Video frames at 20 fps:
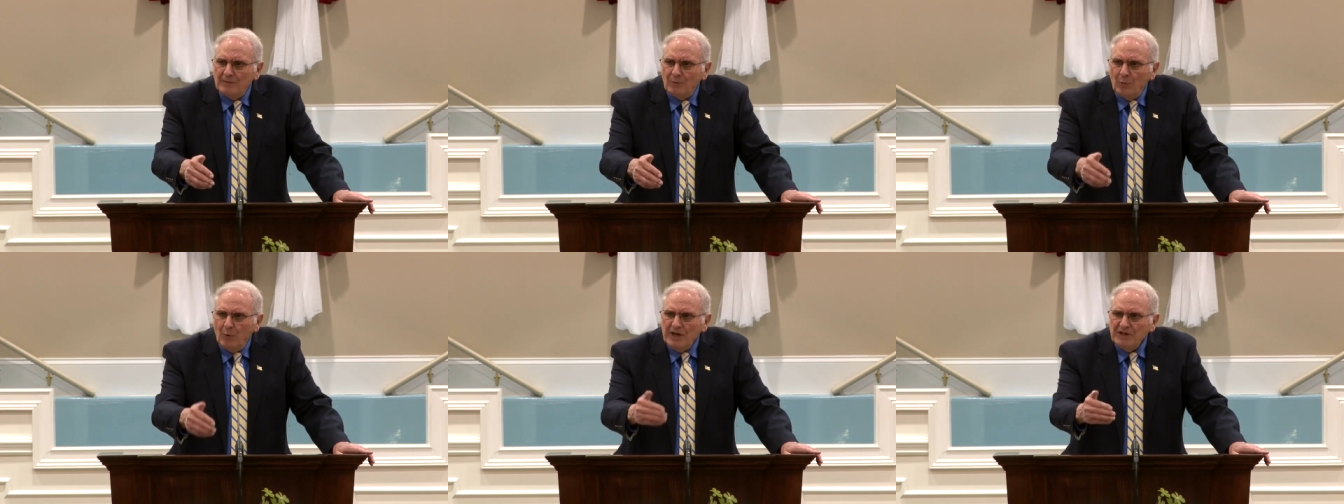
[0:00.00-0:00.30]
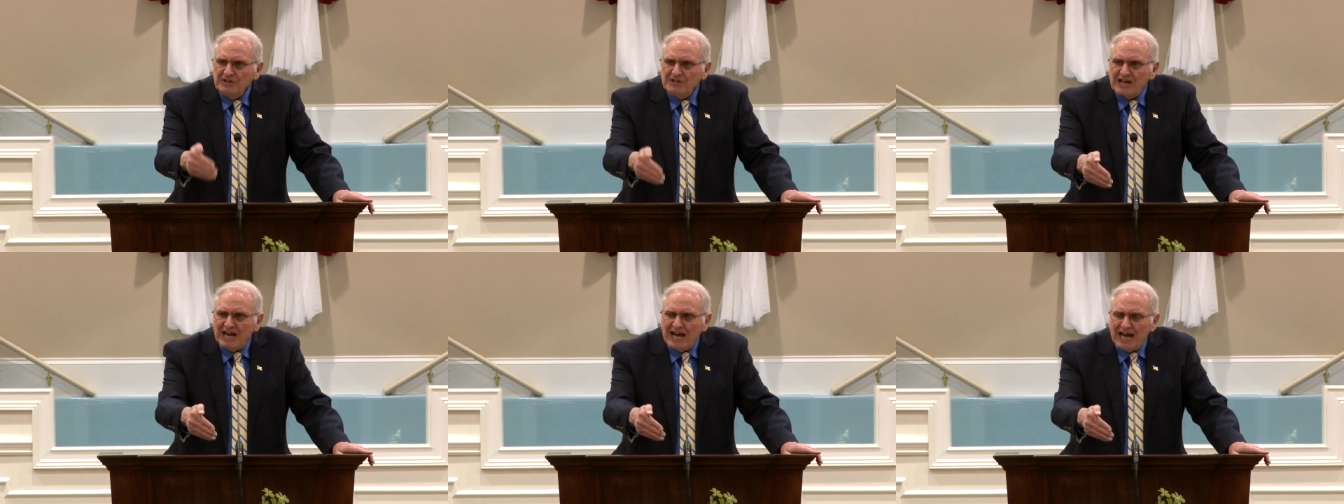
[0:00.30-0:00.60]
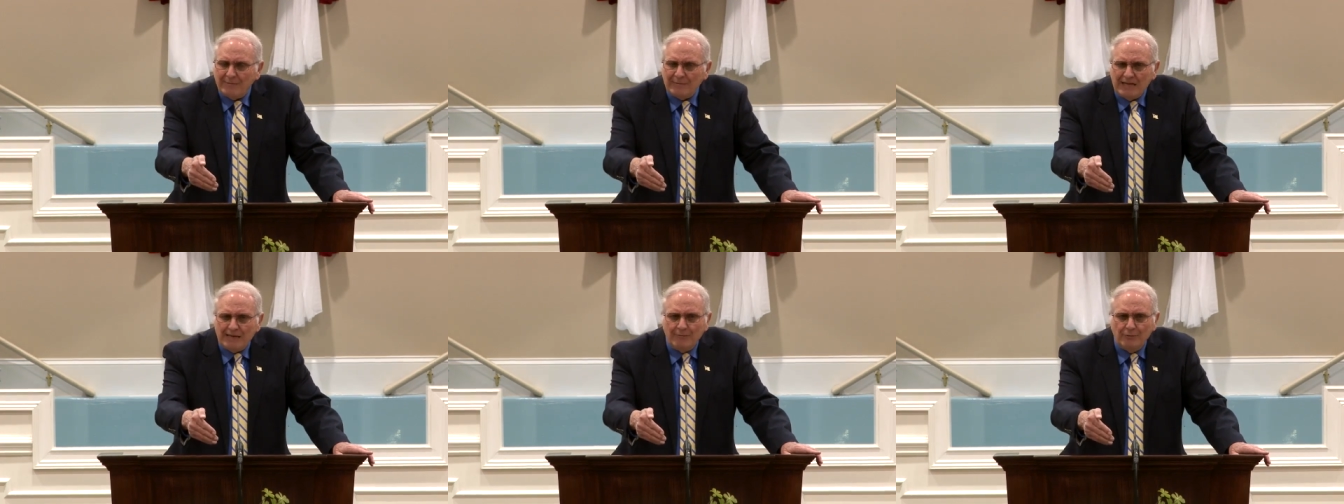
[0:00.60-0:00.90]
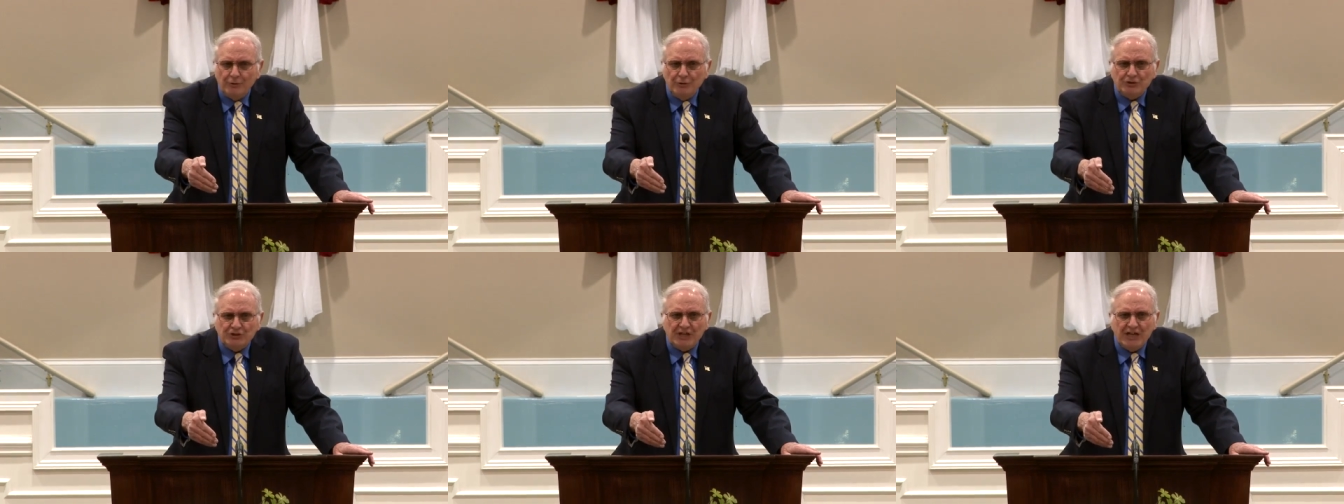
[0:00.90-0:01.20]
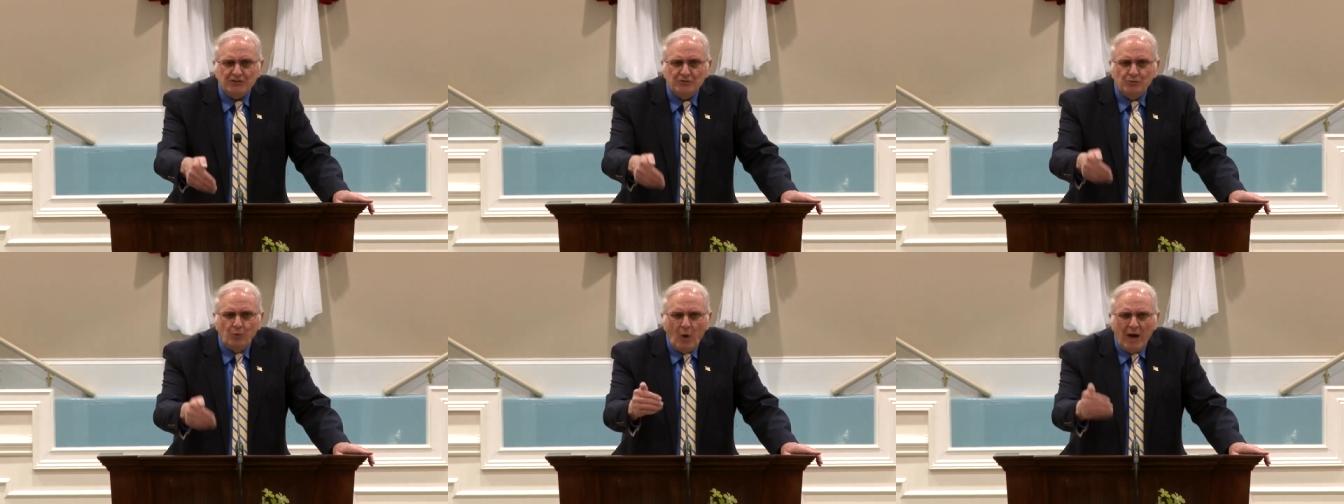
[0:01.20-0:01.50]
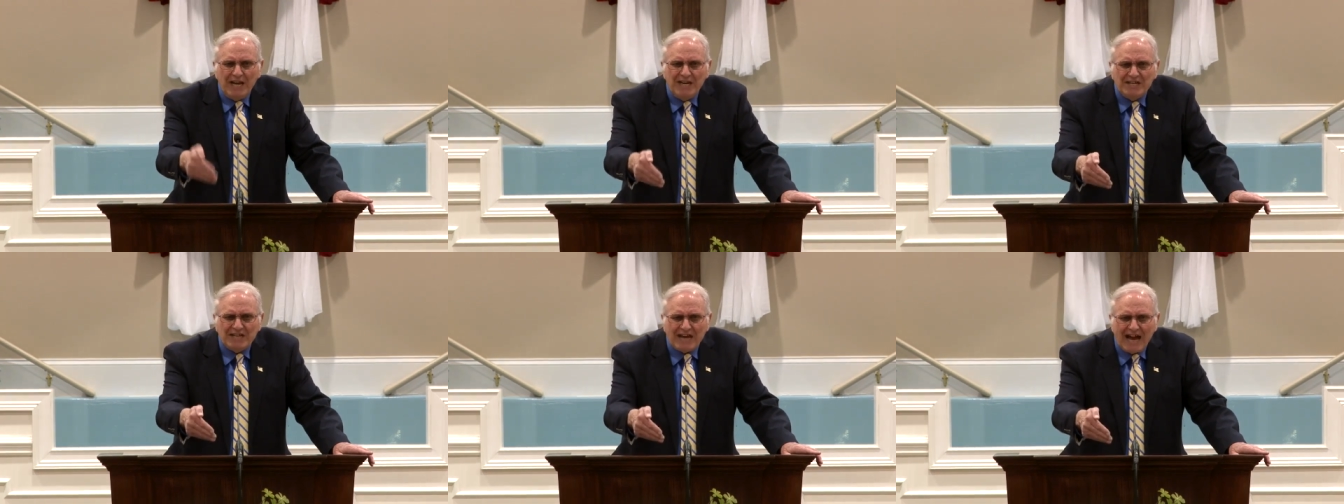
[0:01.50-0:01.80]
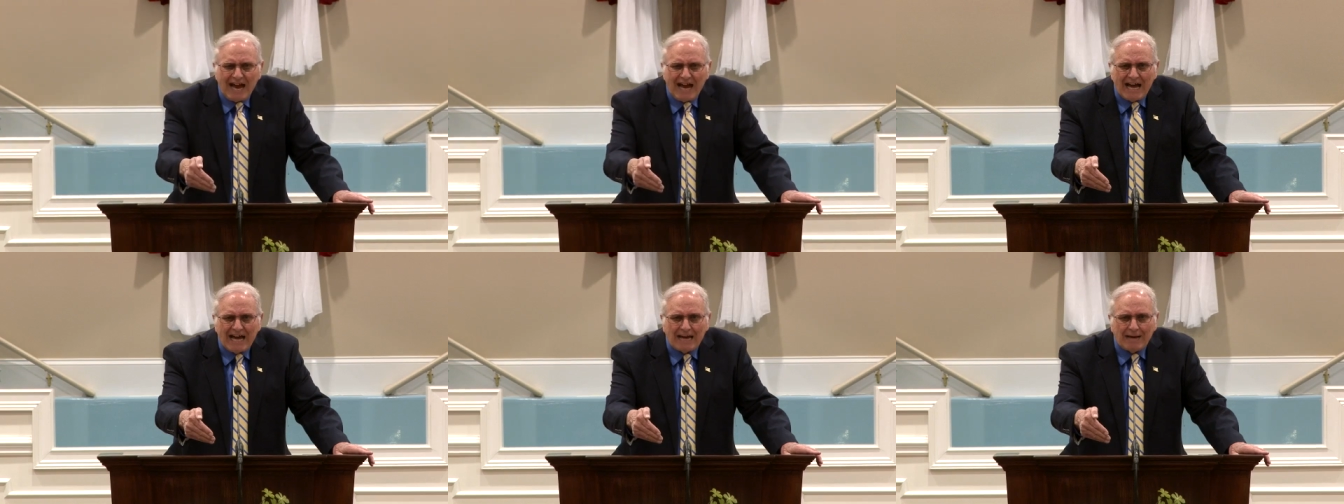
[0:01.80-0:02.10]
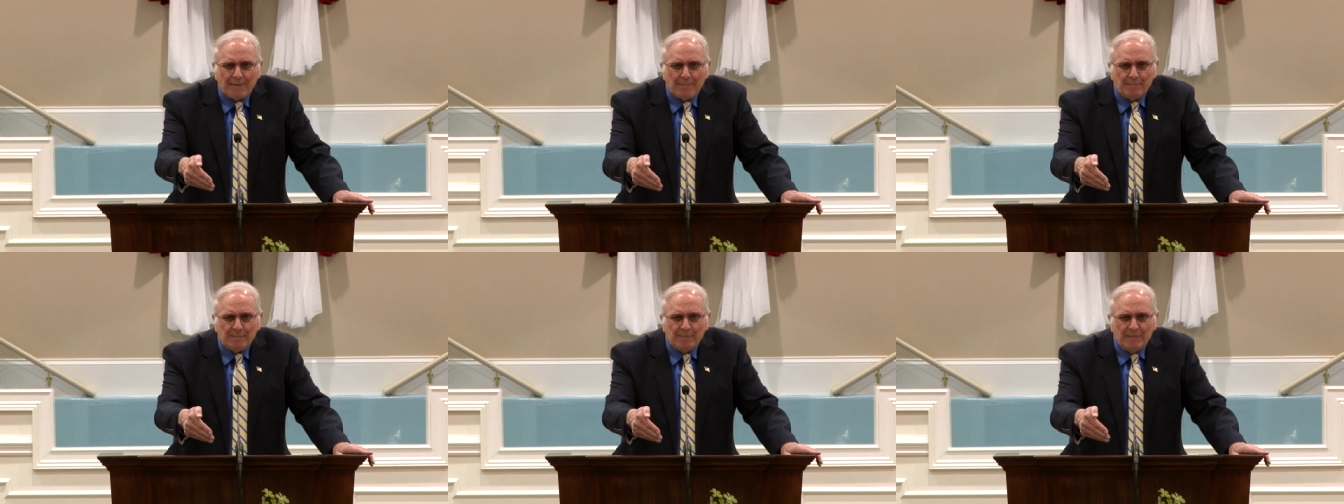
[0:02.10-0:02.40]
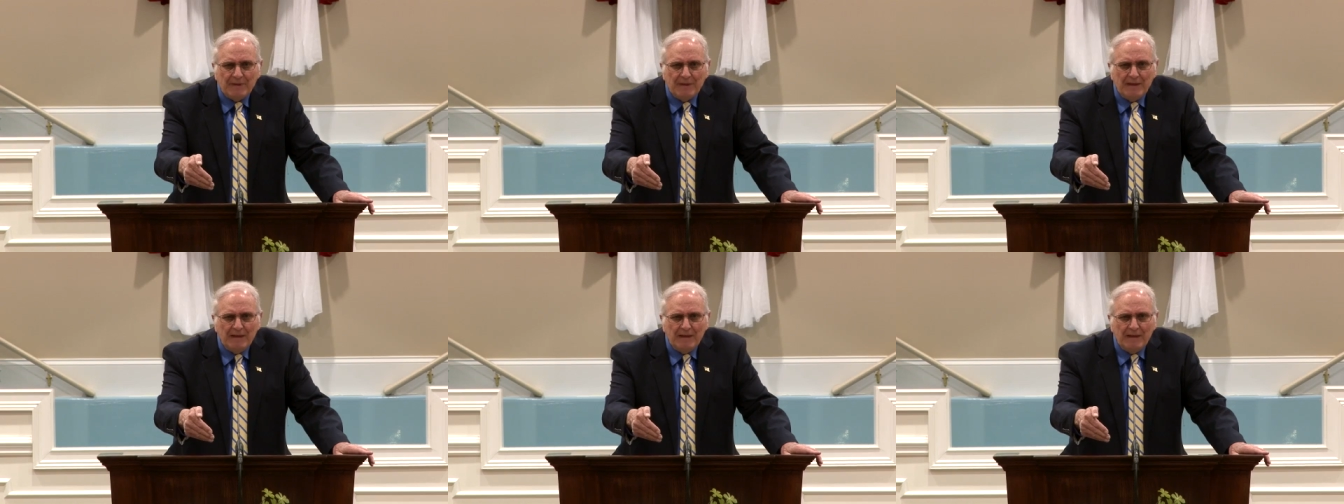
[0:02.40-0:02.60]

One time. Hebrews says one time.